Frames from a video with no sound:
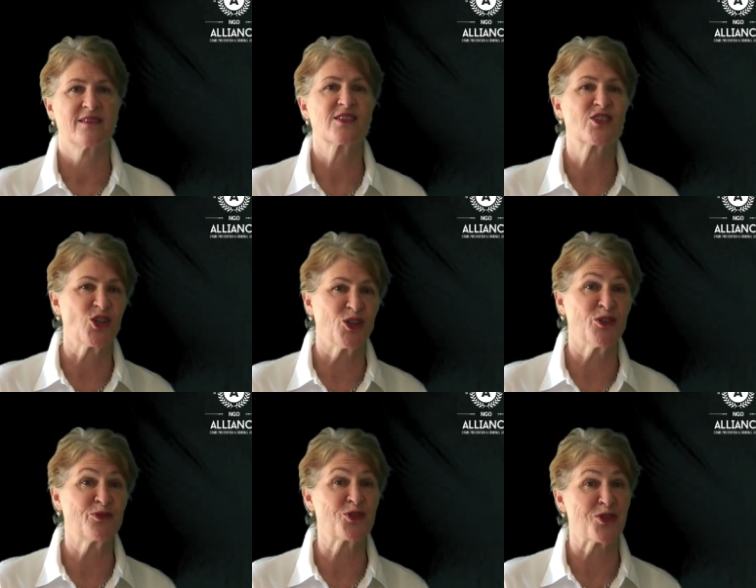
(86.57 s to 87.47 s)

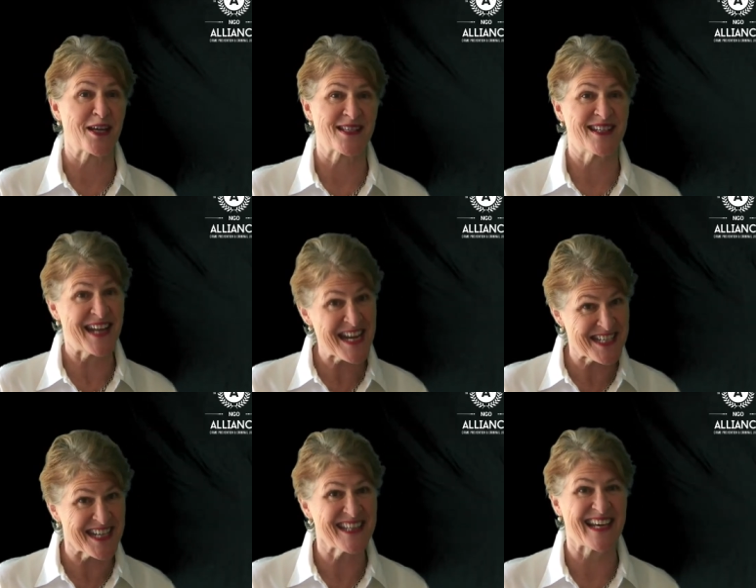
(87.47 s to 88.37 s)
Solve two thousand
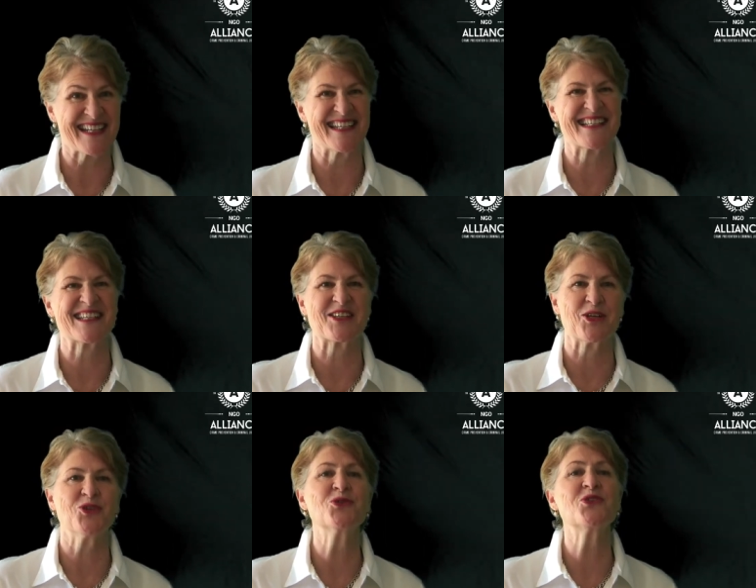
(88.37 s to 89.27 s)
eighteen that is, is a
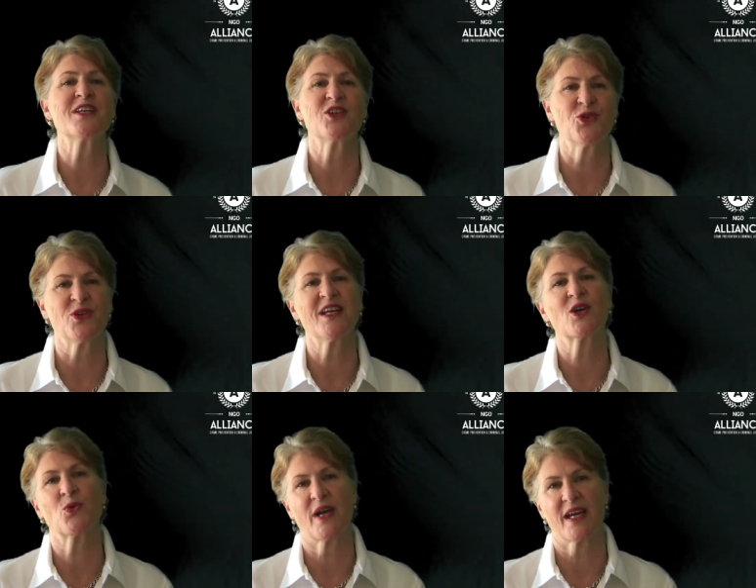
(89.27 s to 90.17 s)
uni
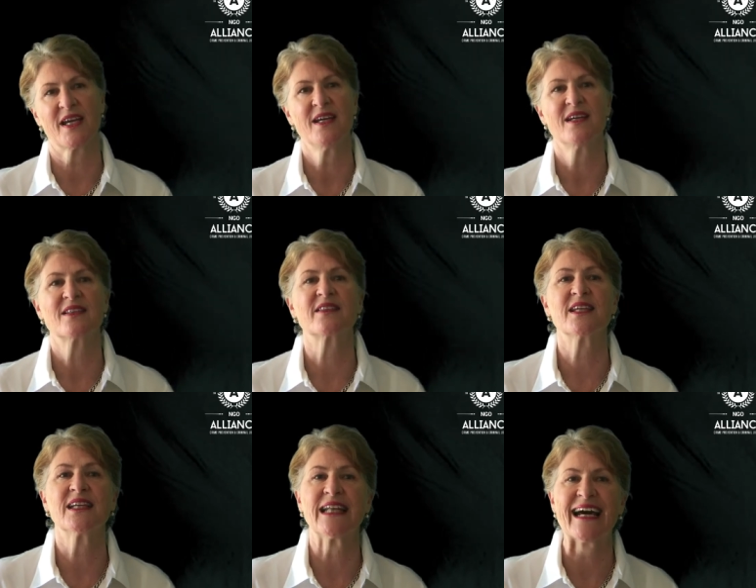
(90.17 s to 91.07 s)
unique way that
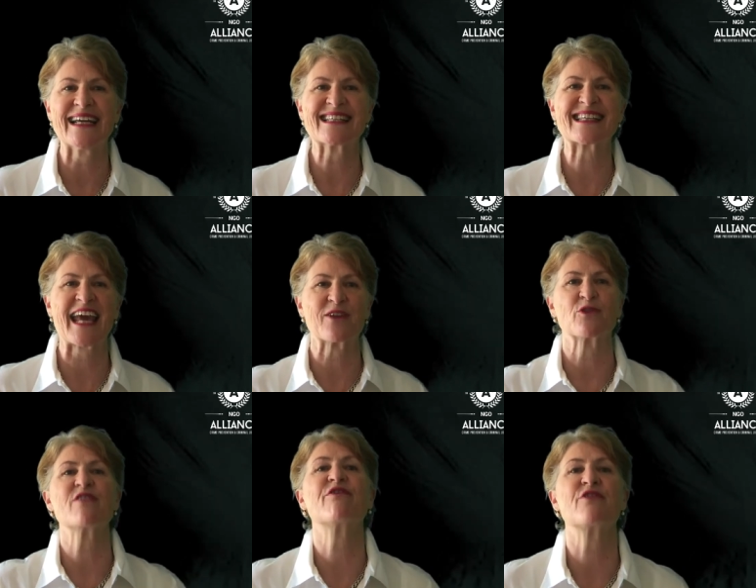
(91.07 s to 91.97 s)
the Alliance can
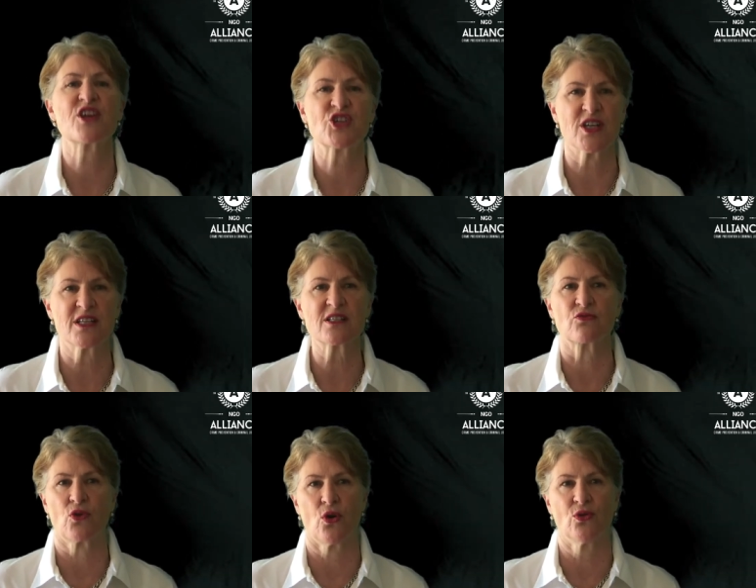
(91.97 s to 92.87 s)
refresh its
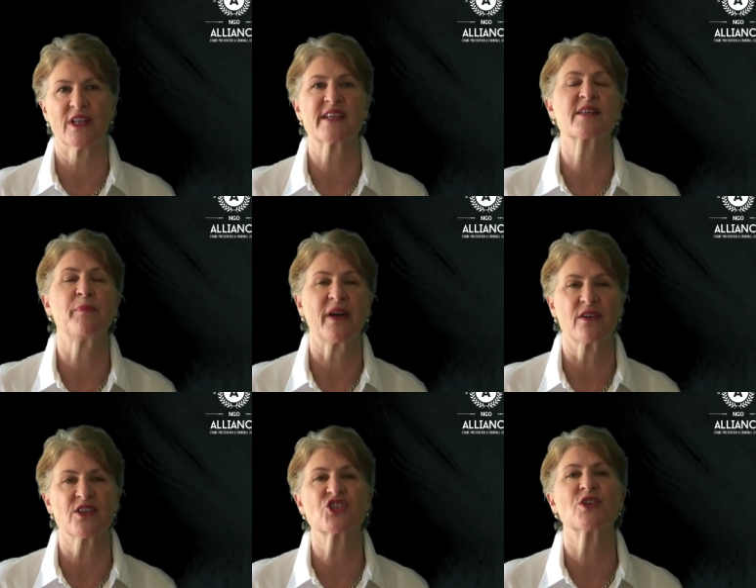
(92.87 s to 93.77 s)
role as a
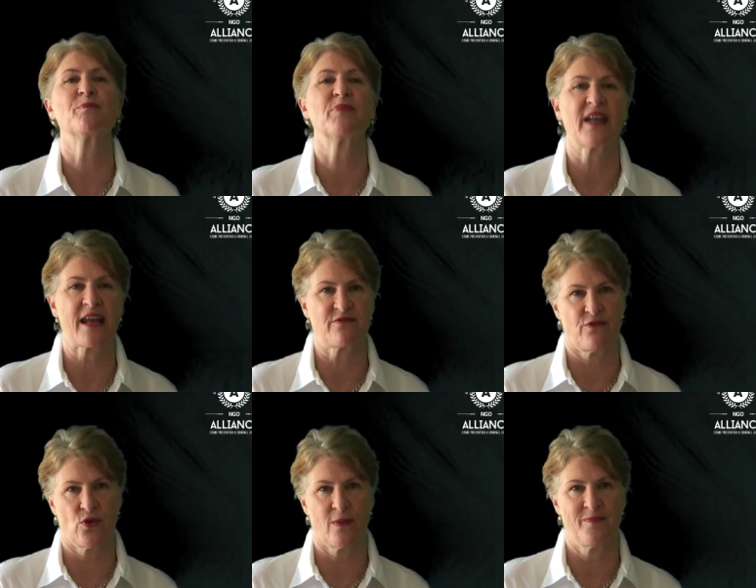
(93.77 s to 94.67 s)
partnership
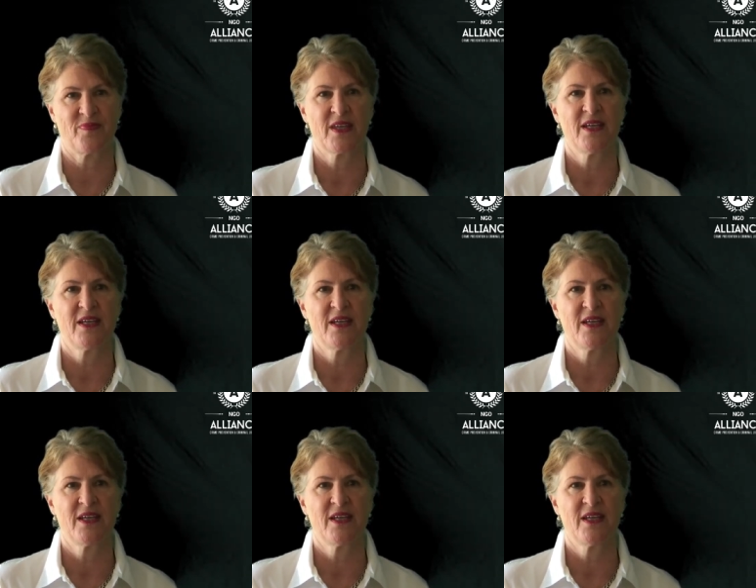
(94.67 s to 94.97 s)
platform.